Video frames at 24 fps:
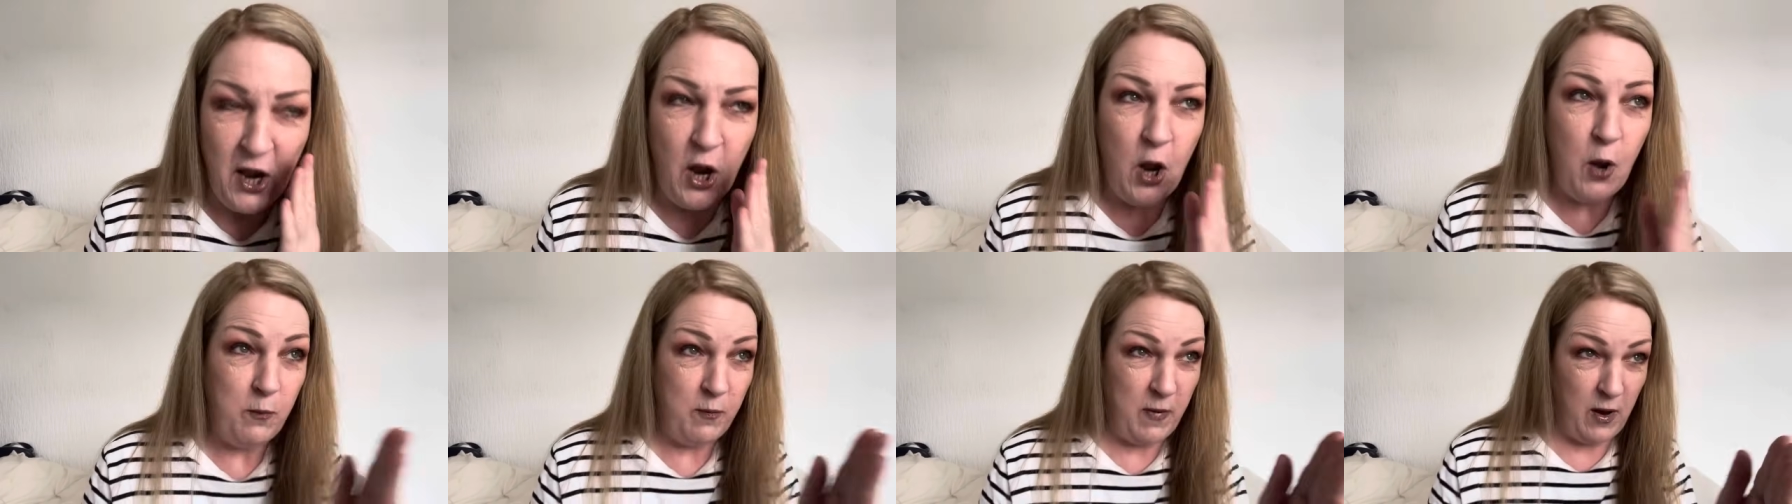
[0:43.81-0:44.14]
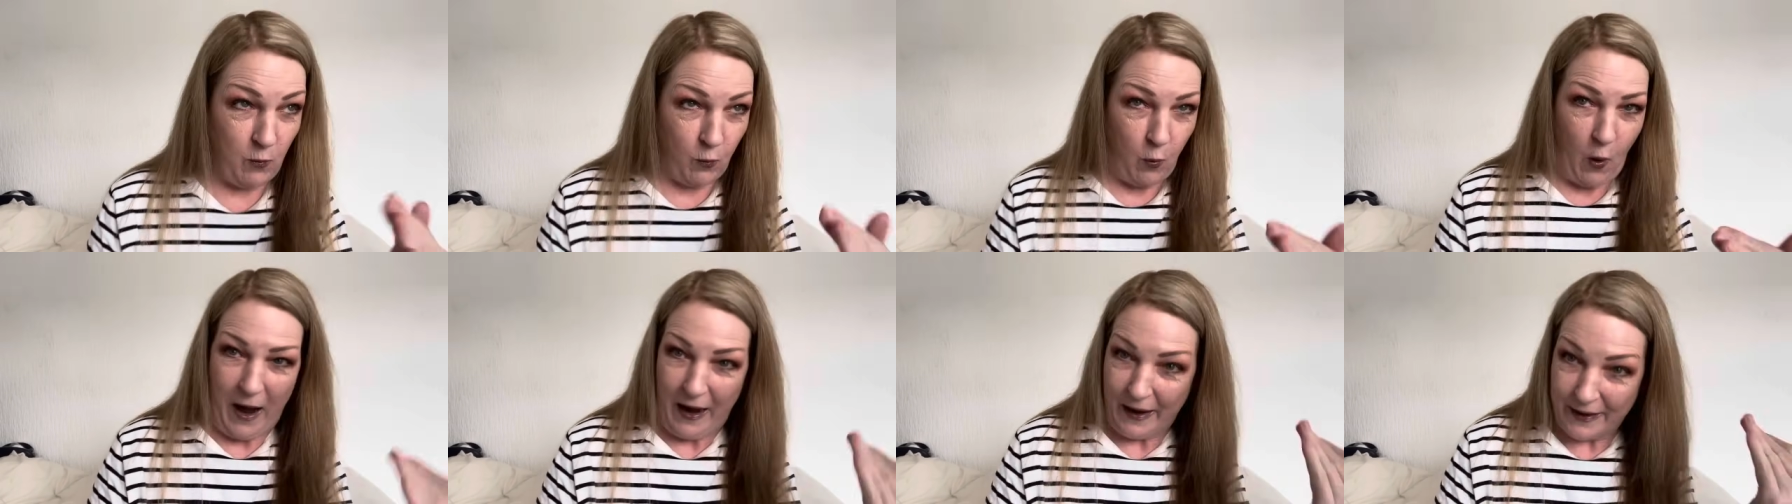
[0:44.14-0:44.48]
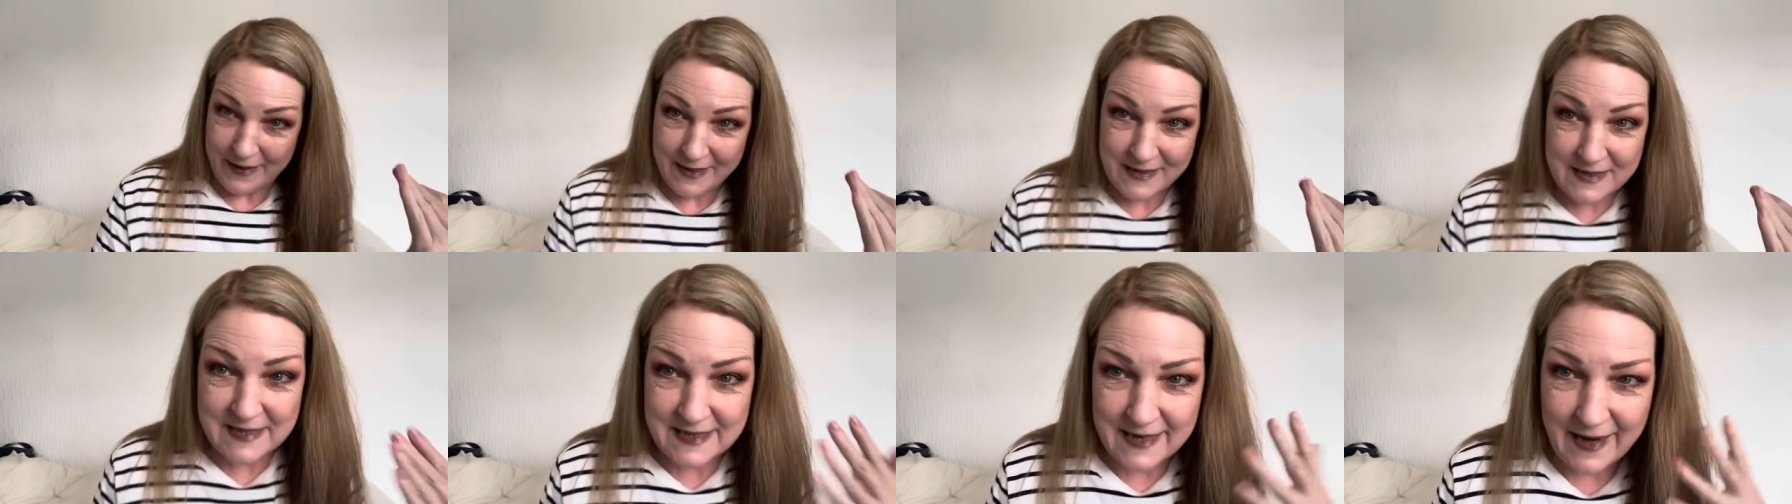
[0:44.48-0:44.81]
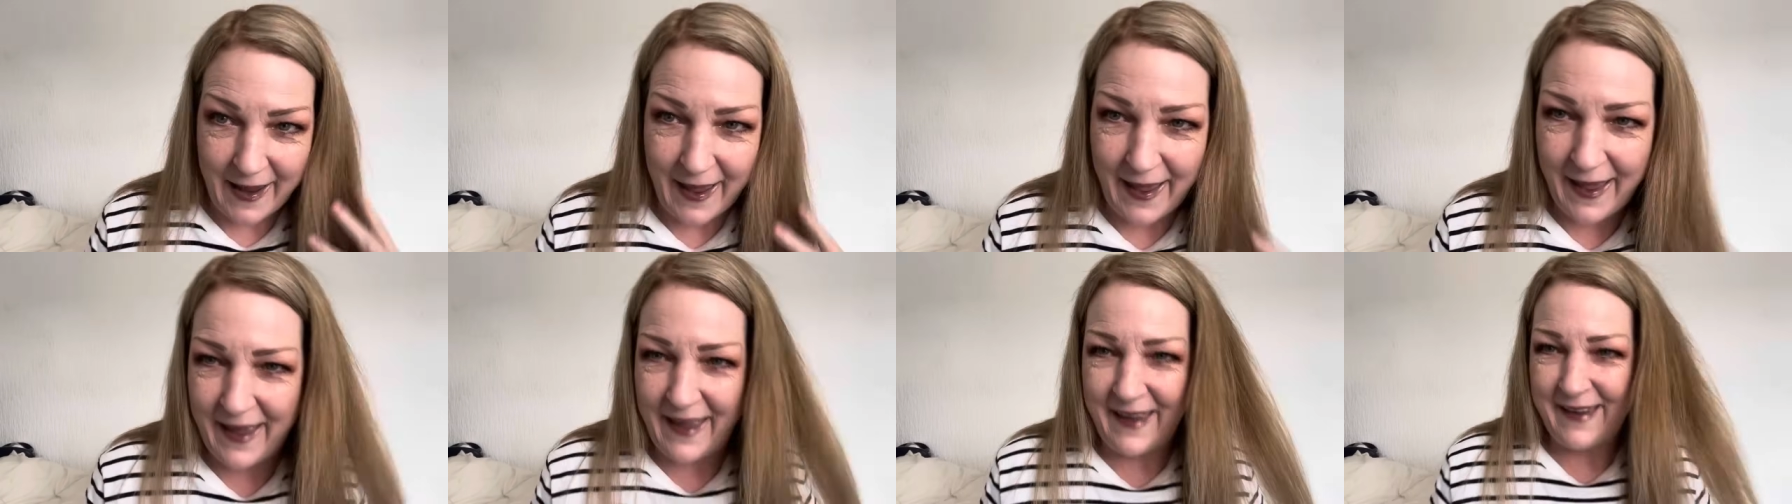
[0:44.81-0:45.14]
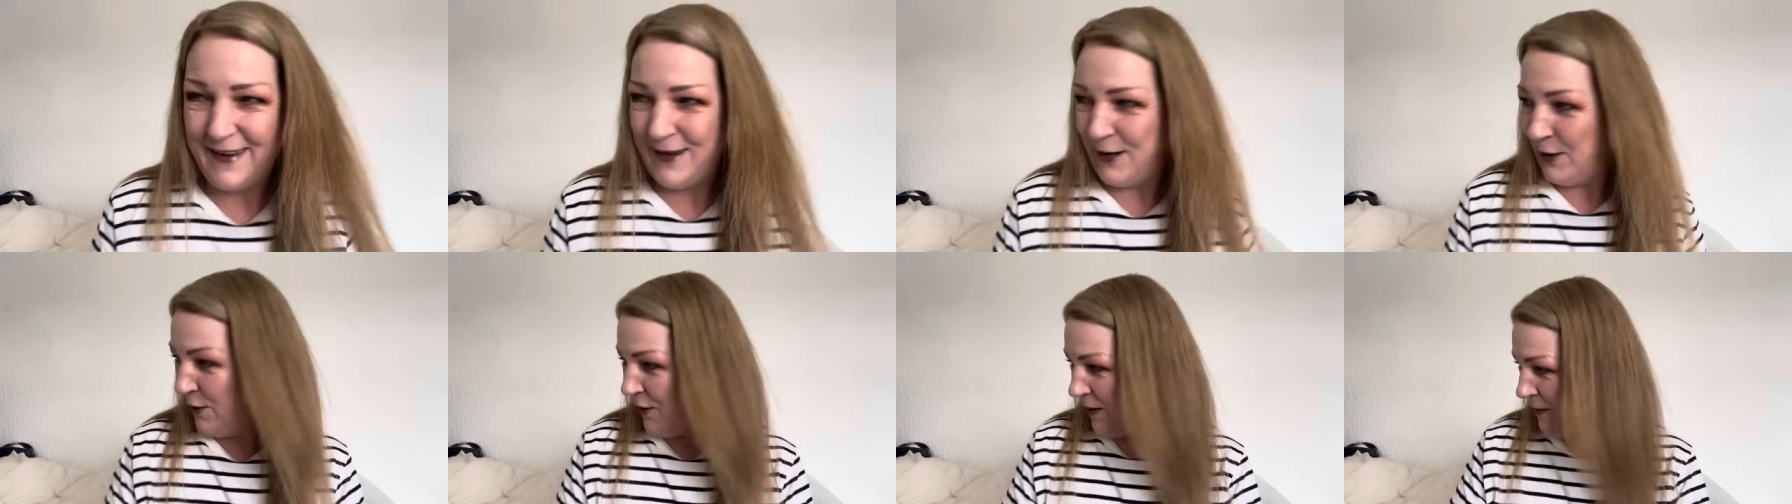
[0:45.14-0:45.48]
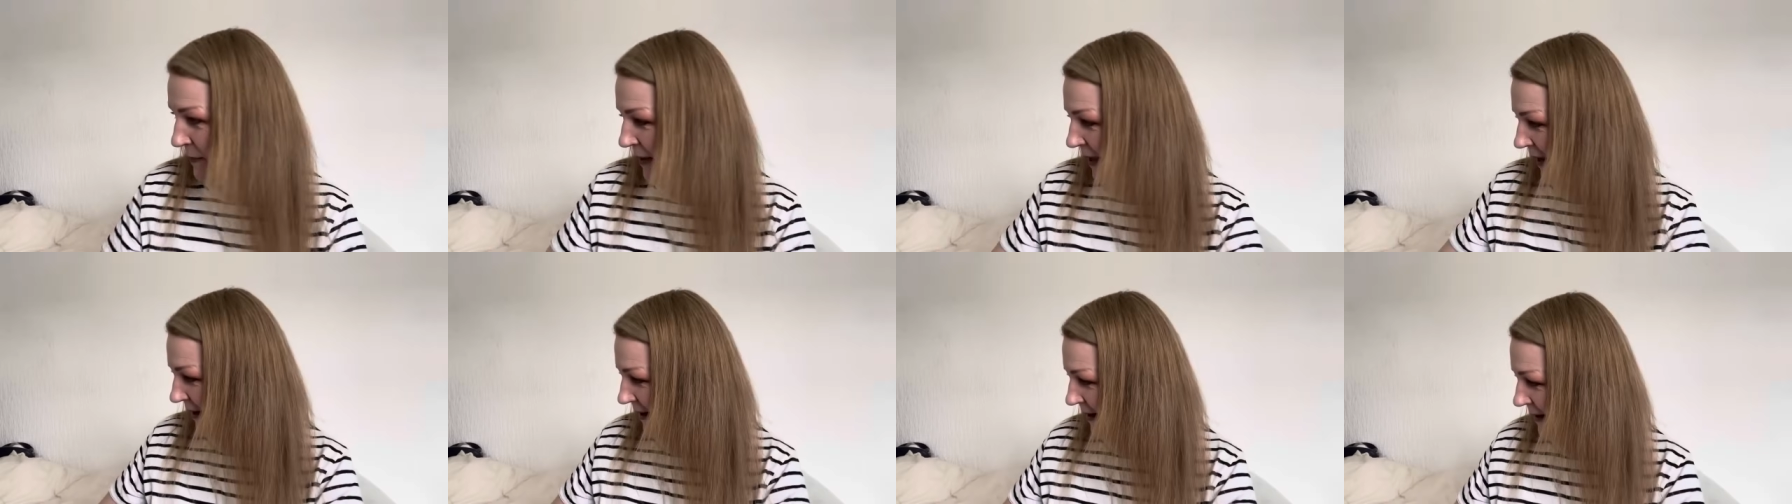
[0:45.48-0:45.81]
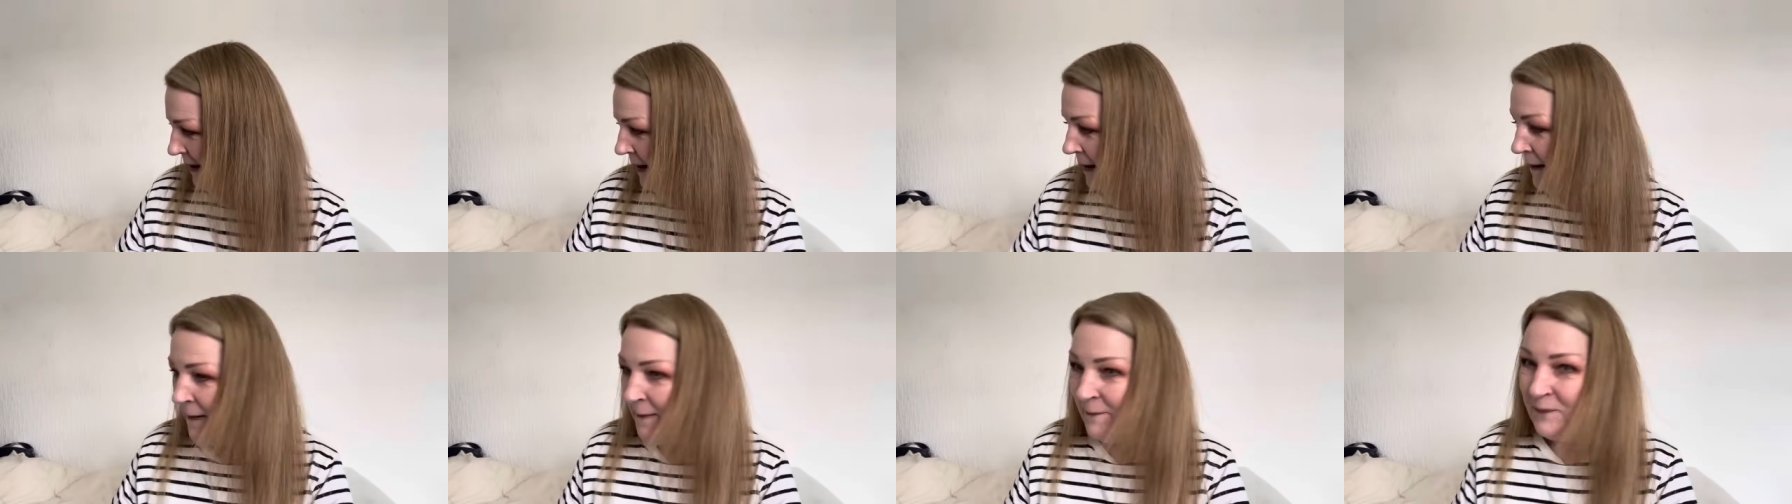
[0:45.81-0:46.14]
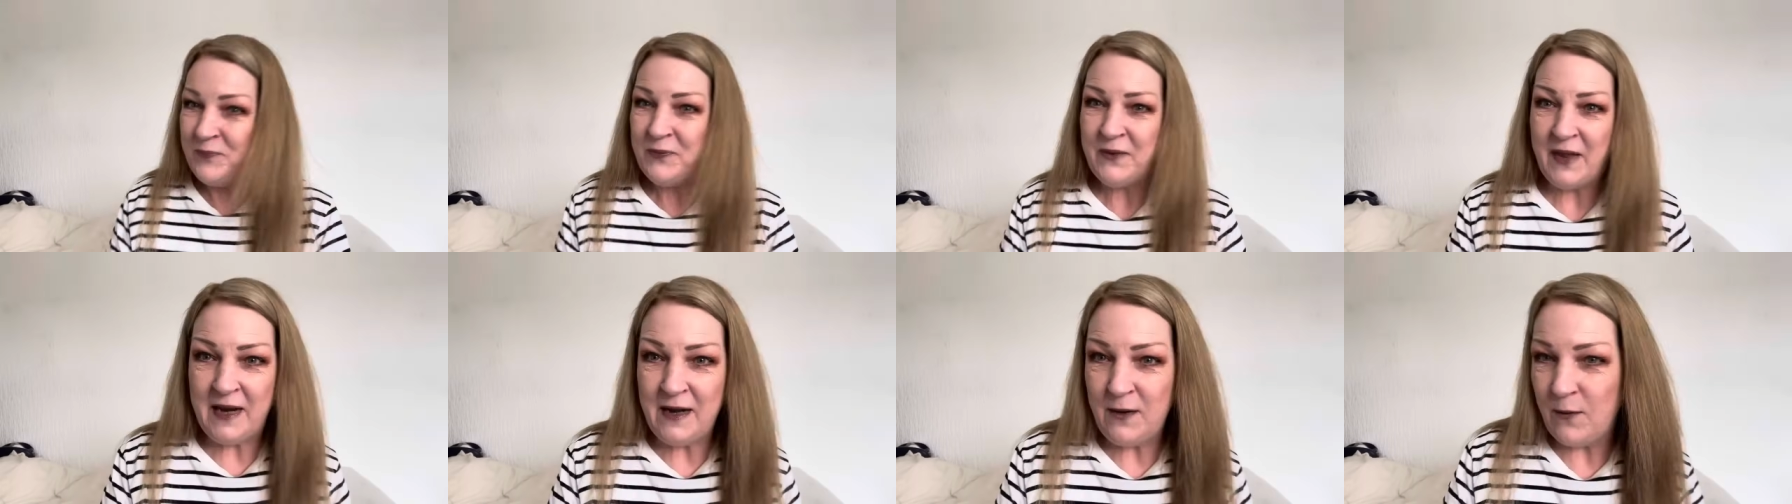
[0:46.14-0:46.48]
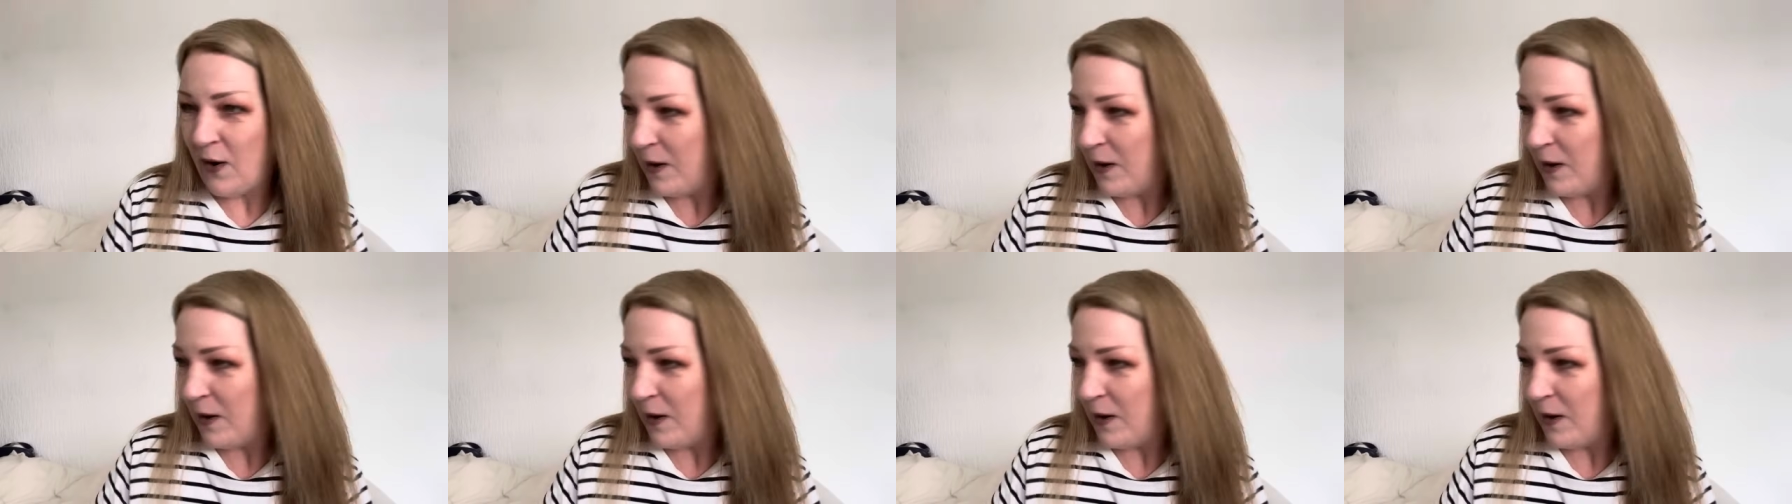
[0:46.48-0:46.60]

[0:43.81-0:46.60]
Me white hair, you know what I mean? Anyway,